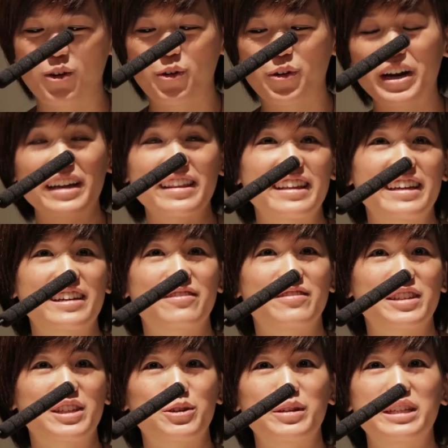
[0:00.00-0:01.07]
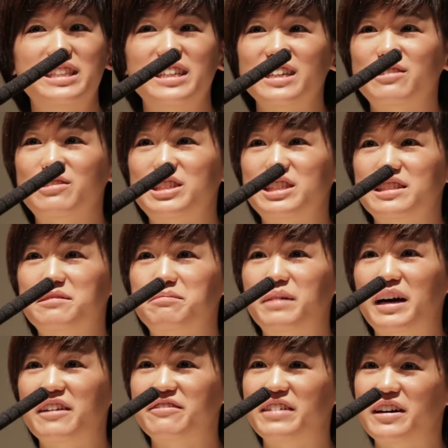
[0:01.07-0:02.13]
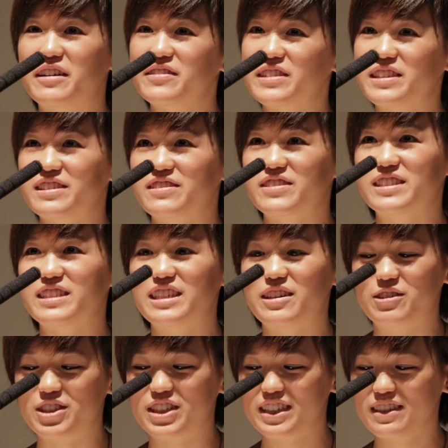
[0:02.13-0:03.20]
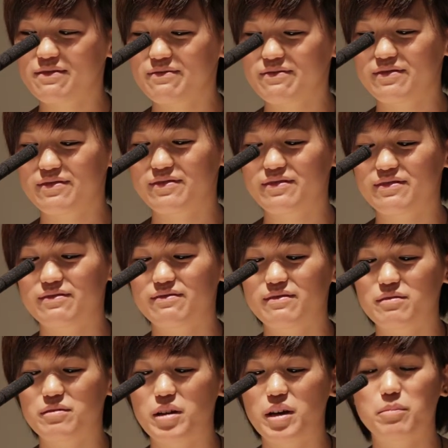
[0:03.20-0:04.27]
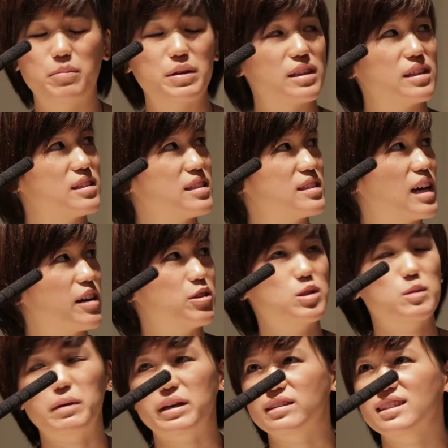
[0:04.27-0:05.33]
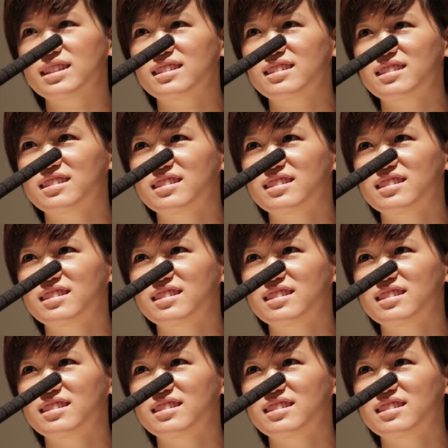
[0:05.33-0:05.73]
Or I think of a gooey duck, which is a bivalve that lives in the ocean. But this is how you spell it.